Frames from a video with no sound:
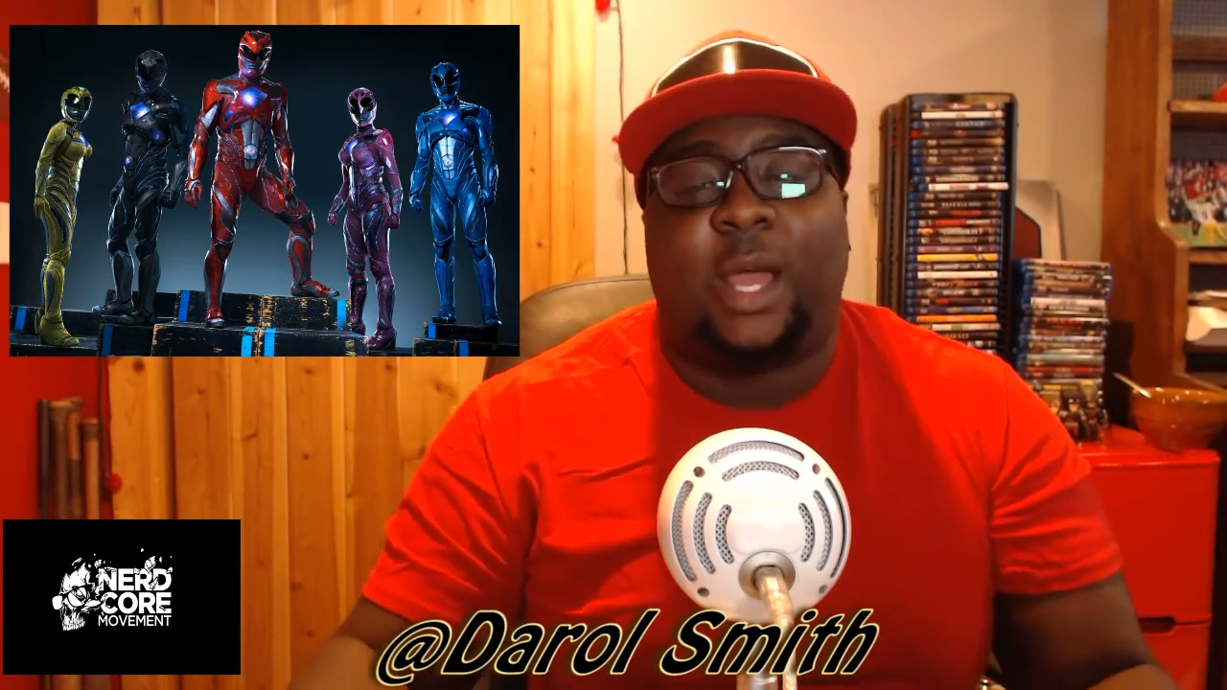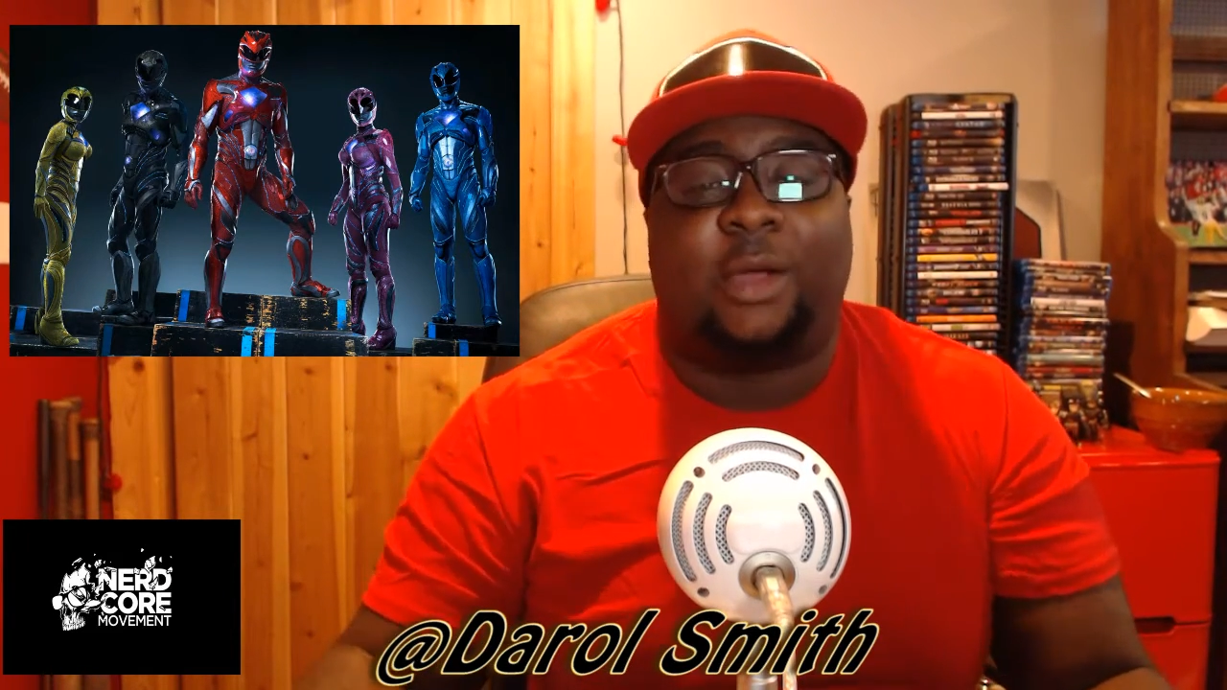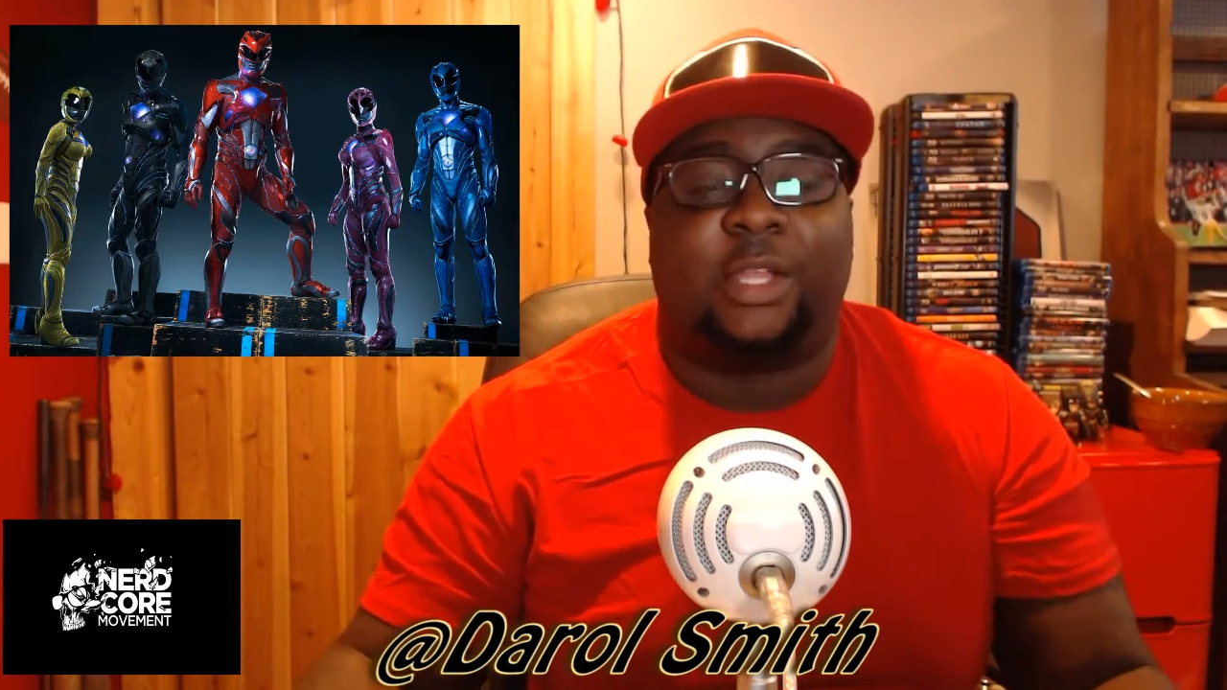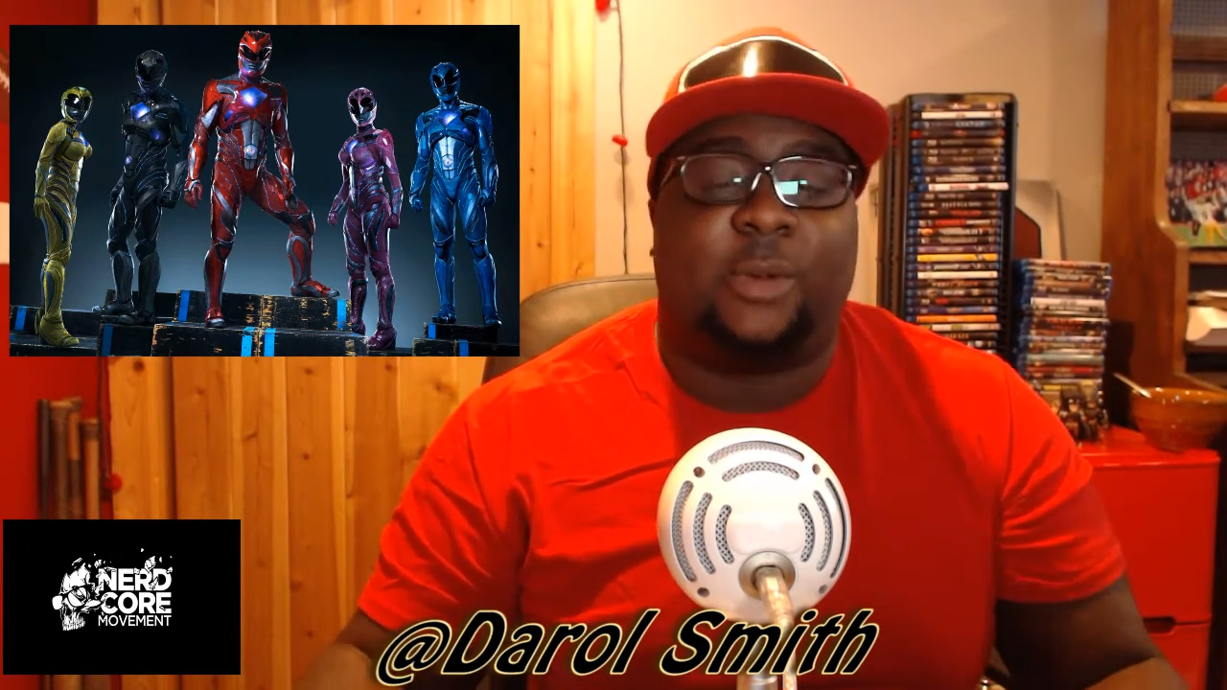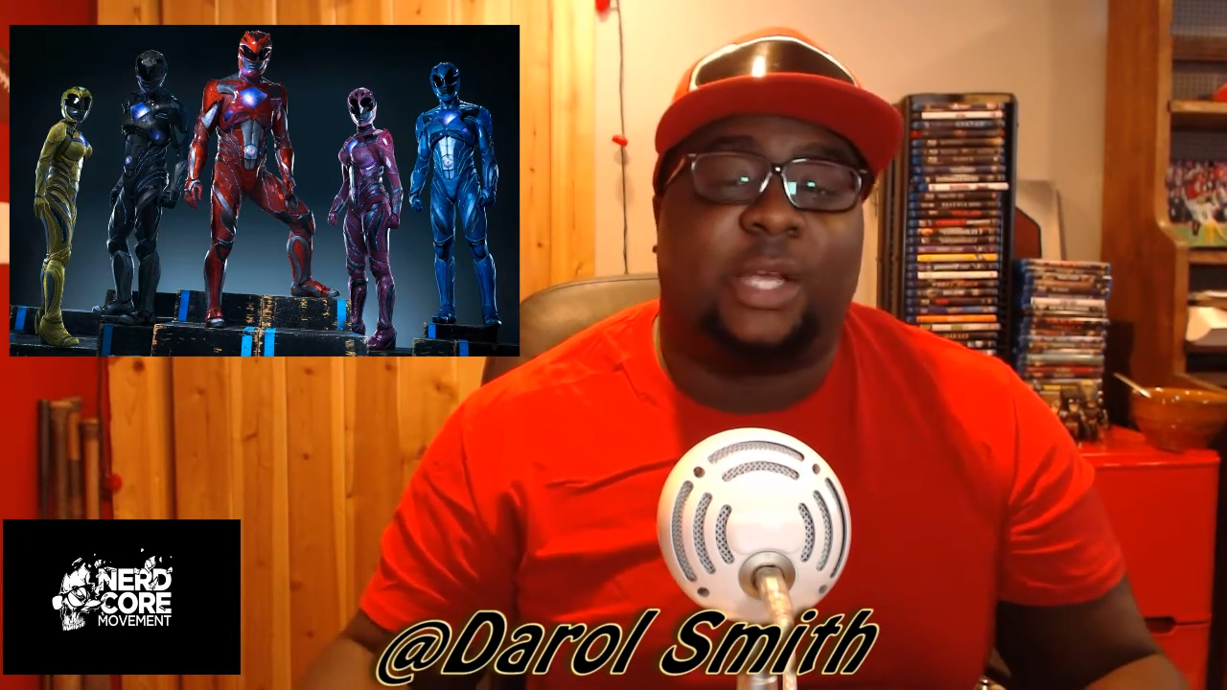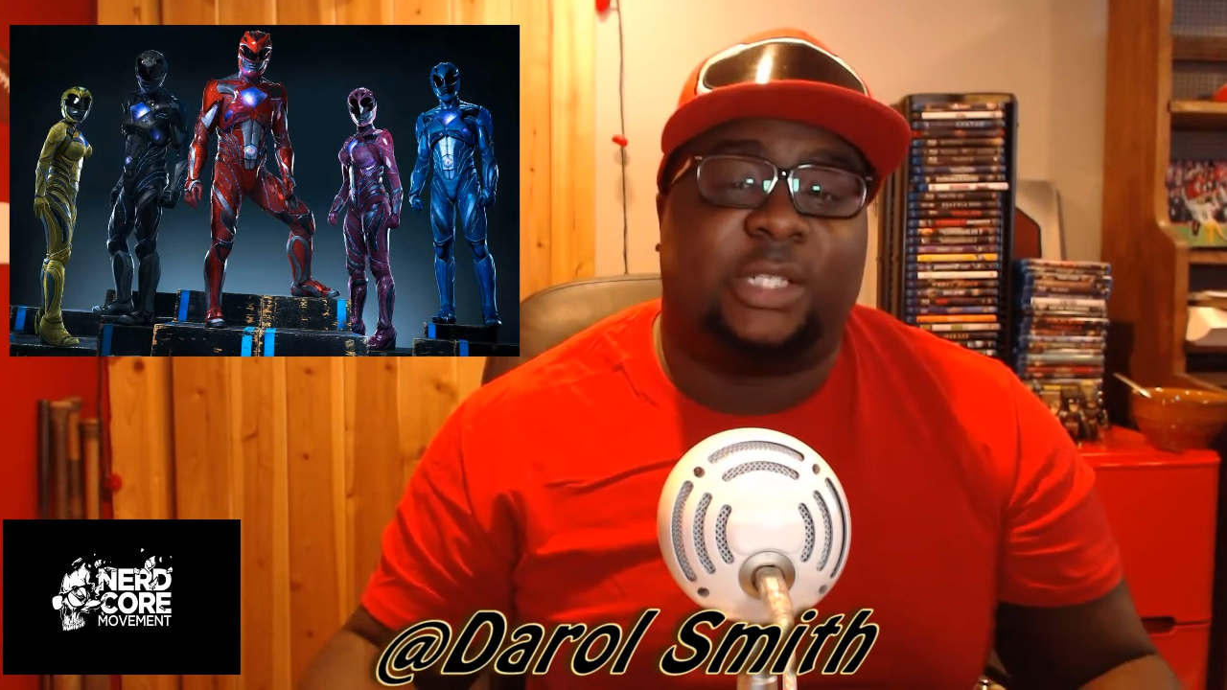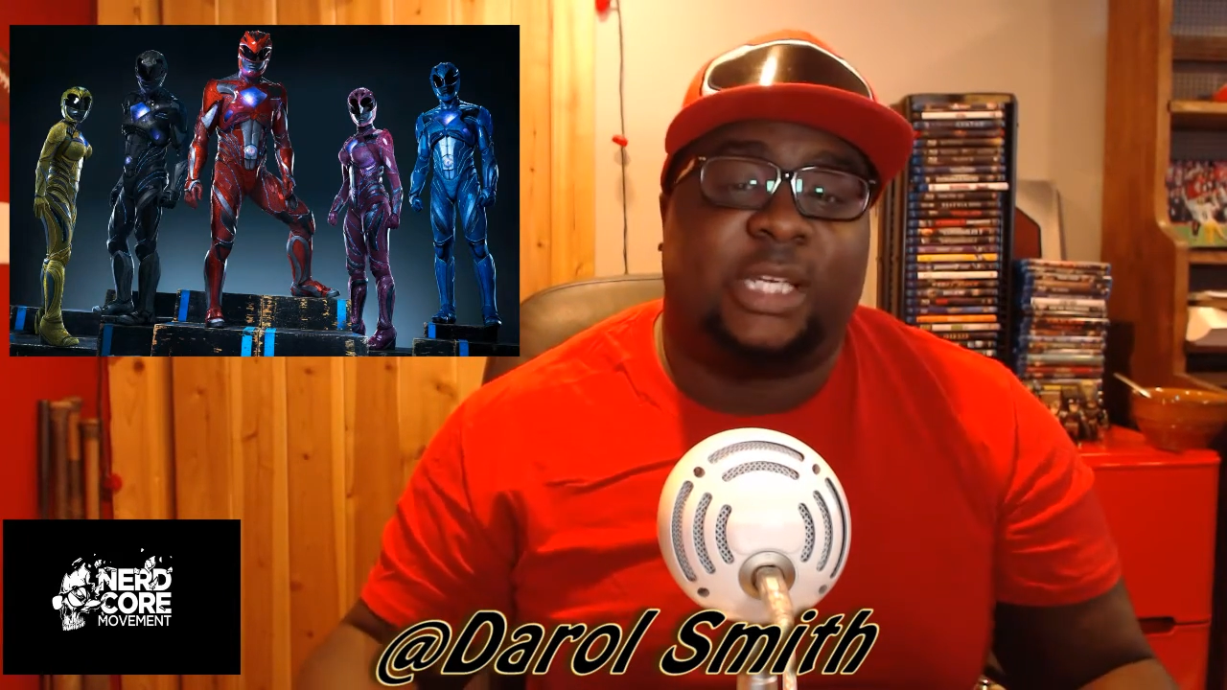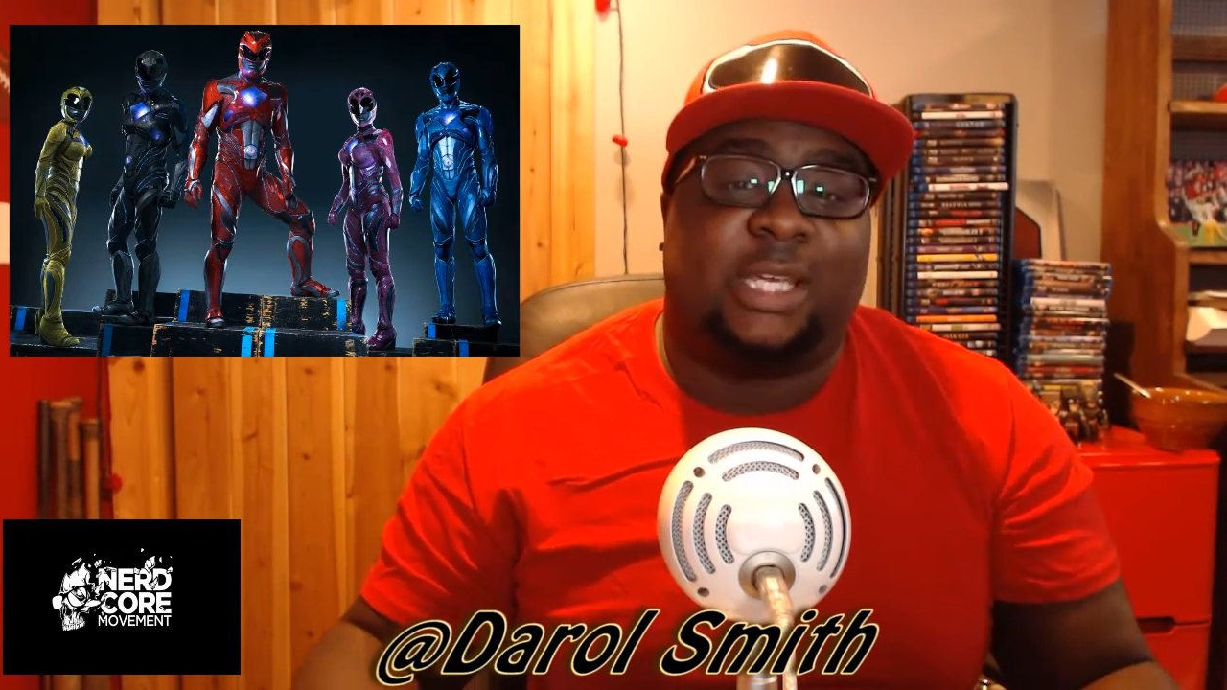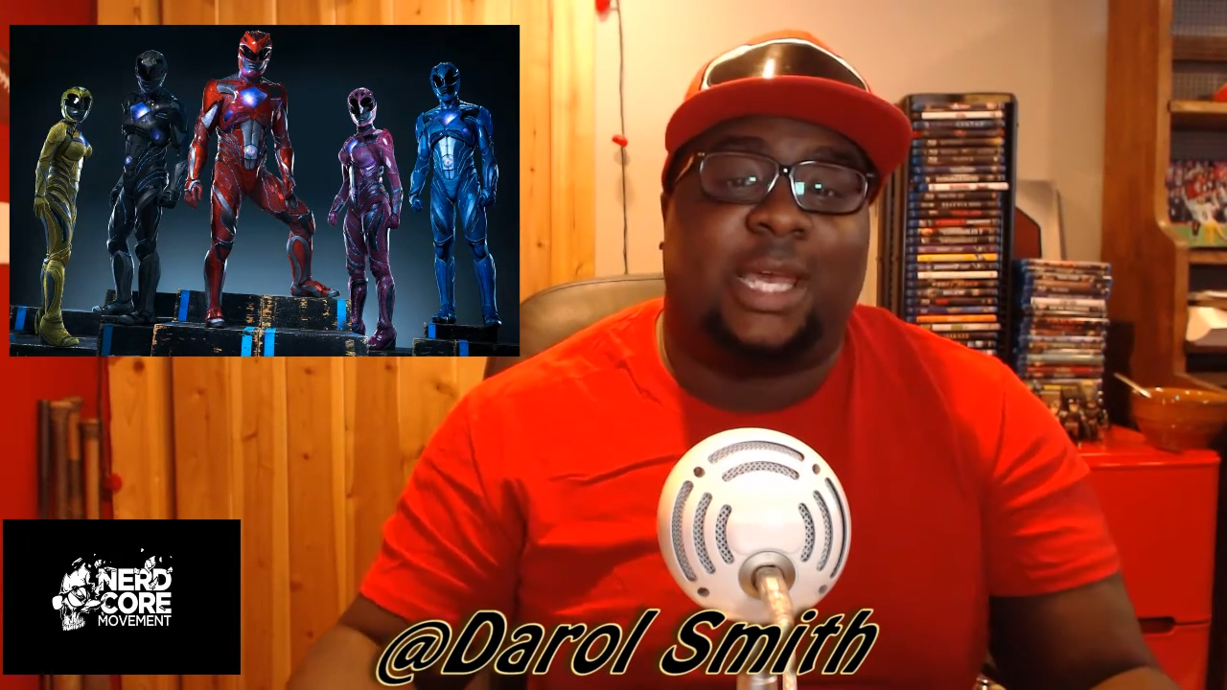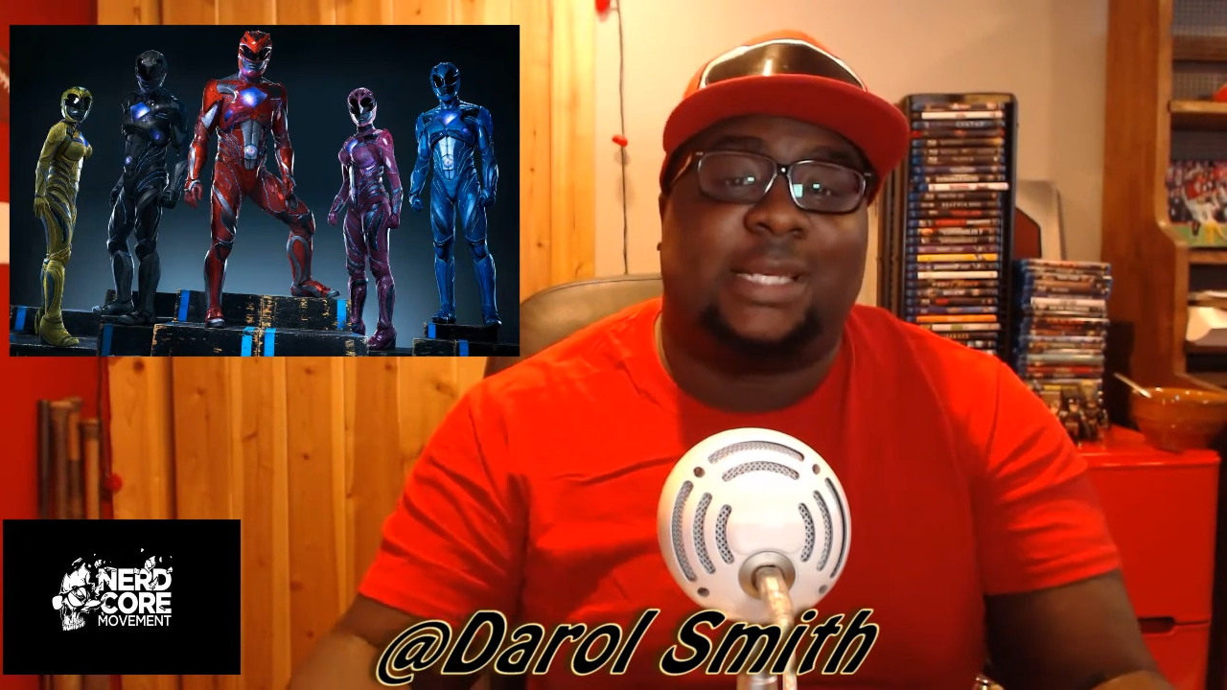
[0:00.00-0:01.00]
out and you actually
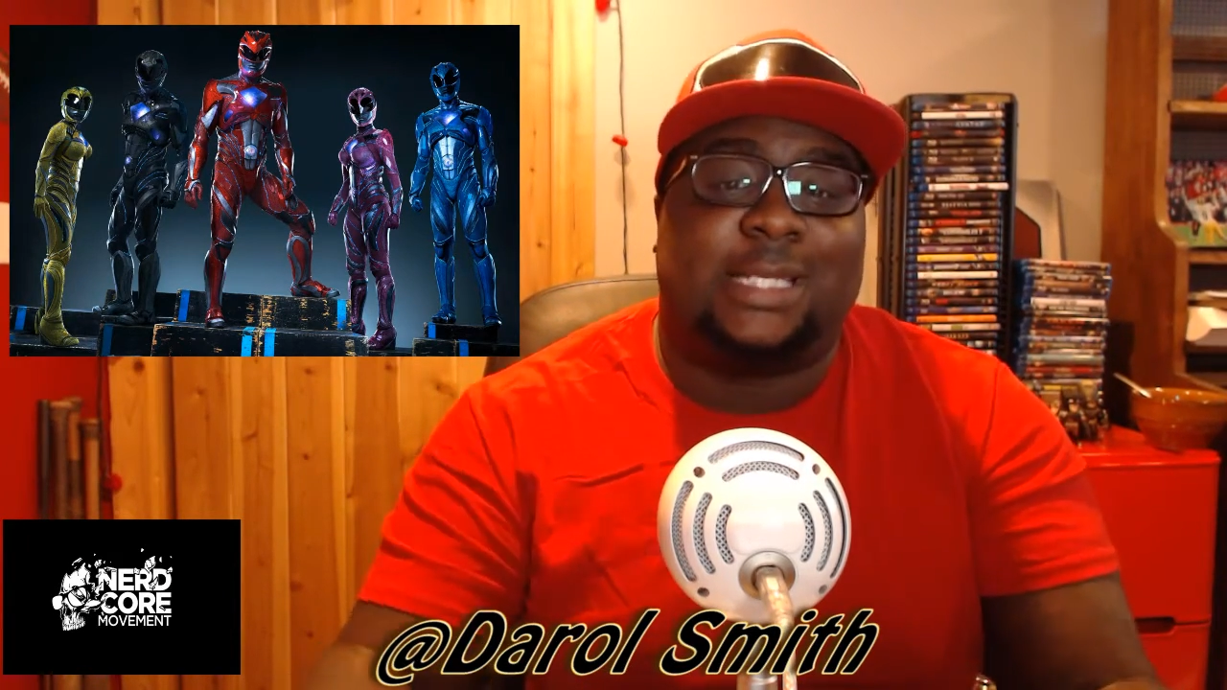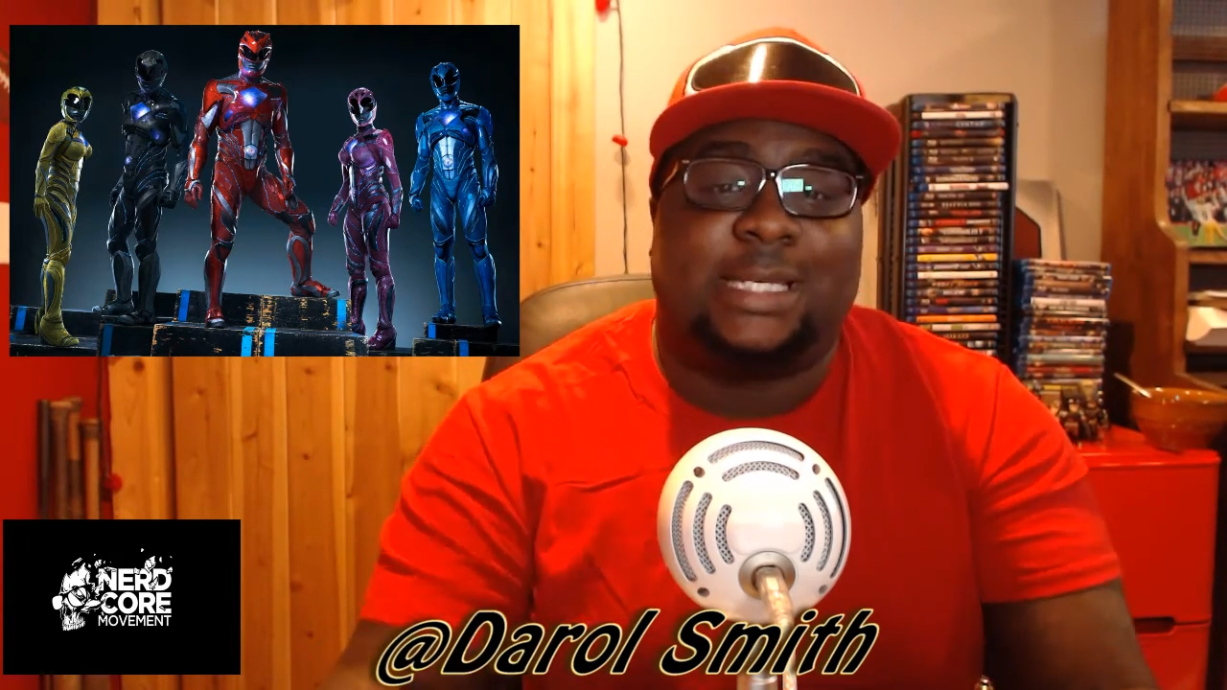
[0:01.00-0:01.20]
get